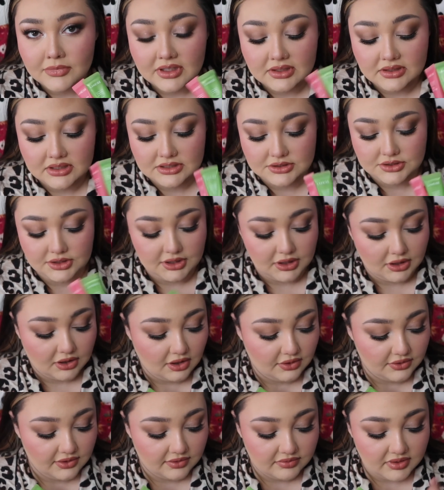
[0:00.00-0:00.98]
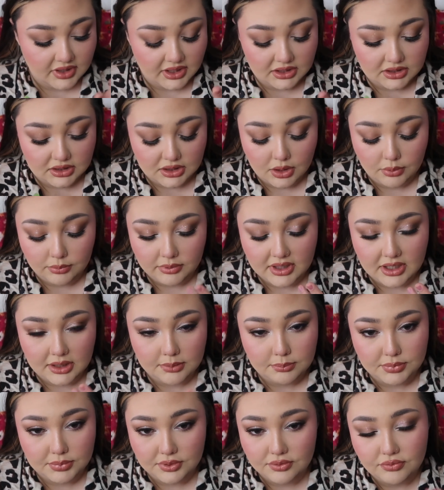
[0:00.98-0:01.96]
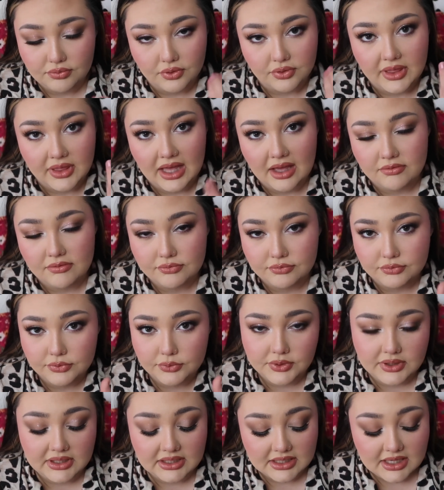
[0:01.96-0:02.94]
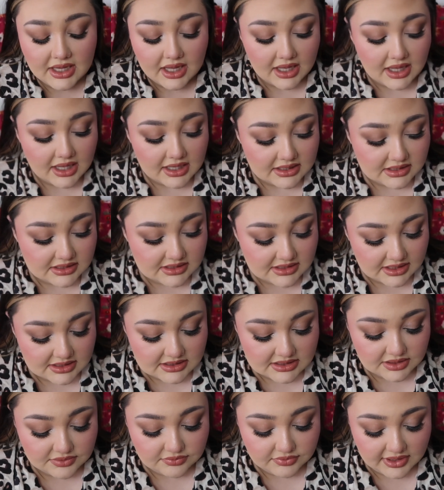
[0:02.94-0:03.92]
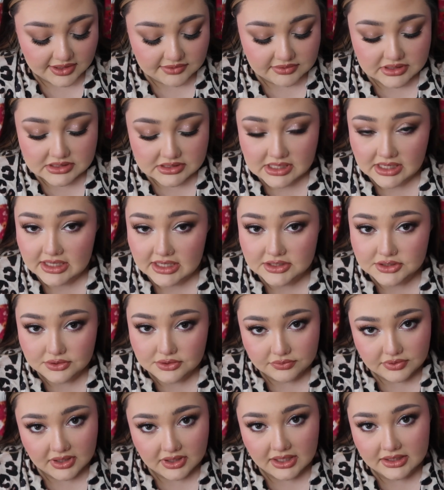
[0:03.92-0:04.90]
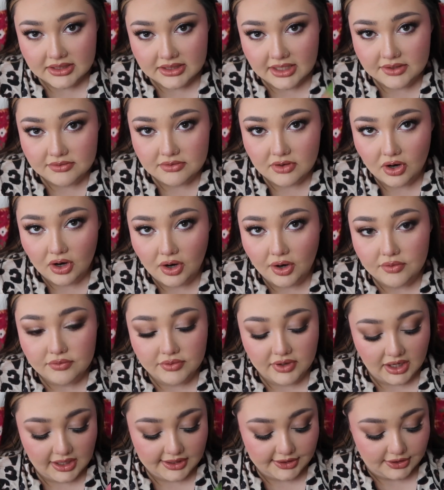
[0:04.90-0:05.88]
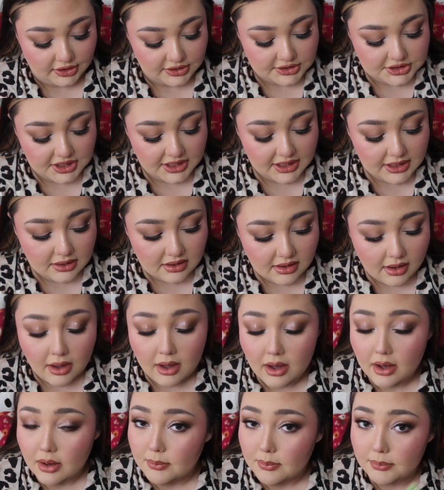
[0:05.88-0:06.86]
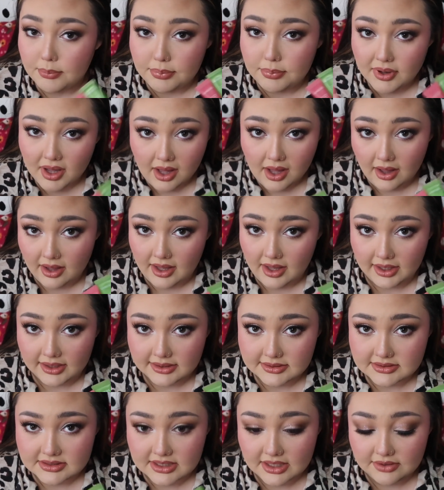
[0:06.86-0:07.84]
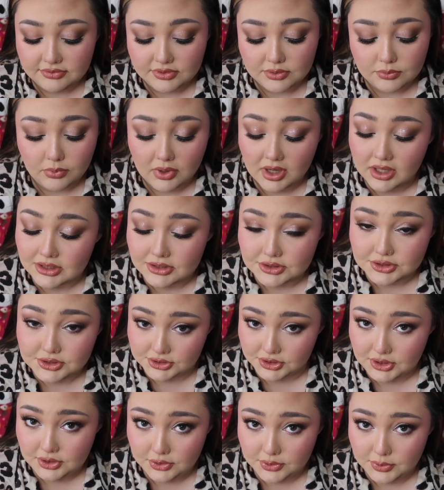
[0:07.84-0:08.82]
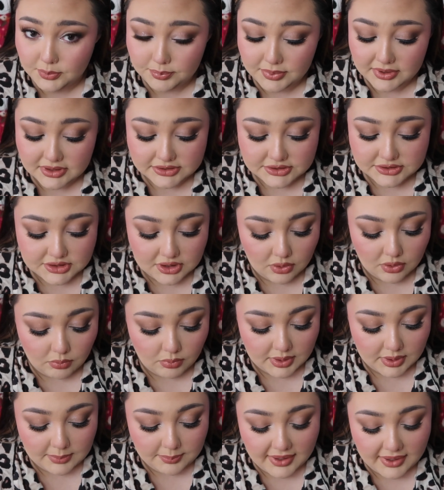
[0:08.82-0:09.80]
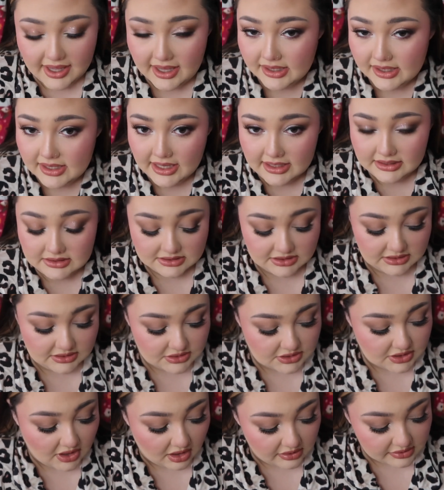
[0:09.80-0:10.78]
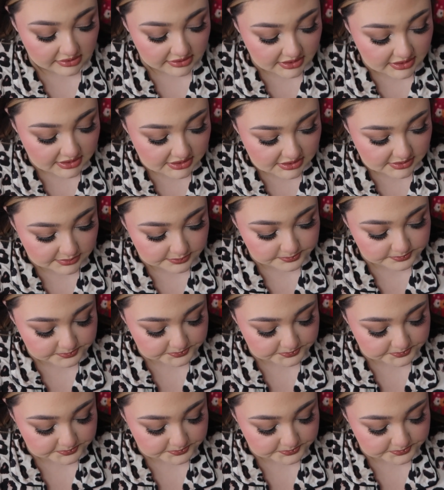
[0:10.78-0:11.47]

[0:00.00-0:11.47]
these are your girl. They're very glowy and beautiful. They have fruity scents and flavors, and I do feel like they are very nourishing. But if you want a dupe and don't want to pay $18,